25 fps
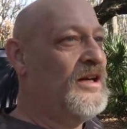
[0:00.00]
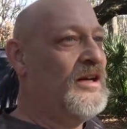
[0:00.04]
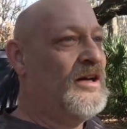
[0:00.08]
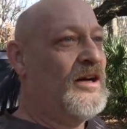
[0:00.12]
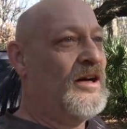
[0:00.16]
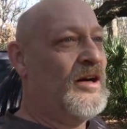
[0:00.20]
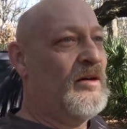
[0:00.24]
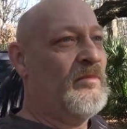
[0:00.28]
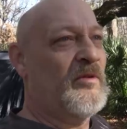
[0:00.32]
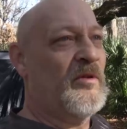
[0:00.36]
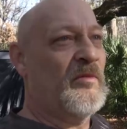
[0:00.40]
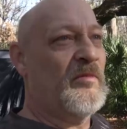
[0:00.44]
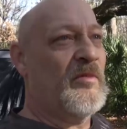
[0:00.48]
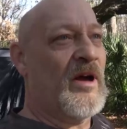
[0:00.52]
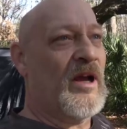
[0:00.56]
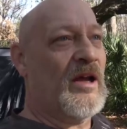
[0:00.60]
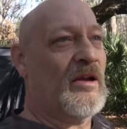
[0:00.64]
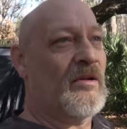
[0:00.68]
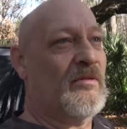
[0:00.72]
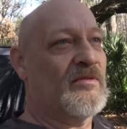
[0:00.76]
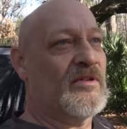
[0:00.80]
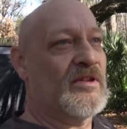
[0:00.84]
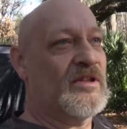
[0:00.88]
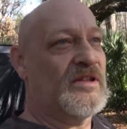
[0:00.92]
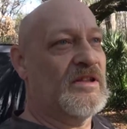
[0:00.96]
I'll be back
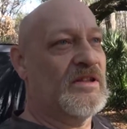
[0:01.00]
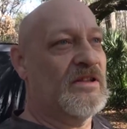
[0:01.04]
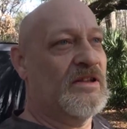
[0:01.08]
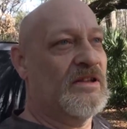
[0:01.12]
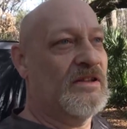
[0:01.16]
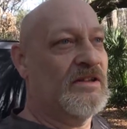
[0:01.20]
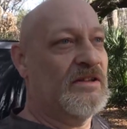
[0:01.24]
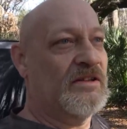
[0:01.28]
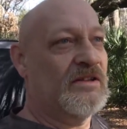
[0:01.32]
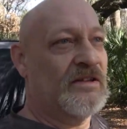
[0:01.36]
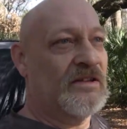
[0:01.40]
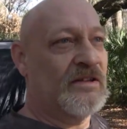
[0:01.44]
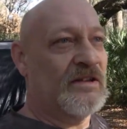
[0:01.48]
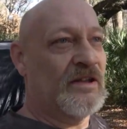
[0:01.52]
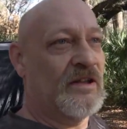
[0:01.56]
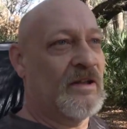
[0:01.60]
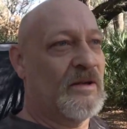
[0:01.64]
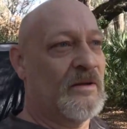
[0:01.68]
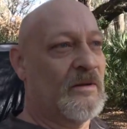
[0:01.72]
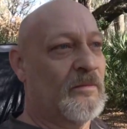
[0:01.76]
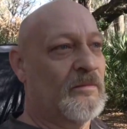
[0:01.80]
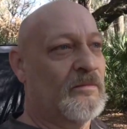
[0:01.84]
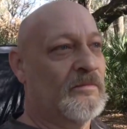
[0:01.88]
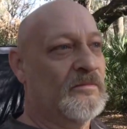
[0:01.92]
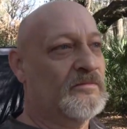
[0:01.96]
with you. Um,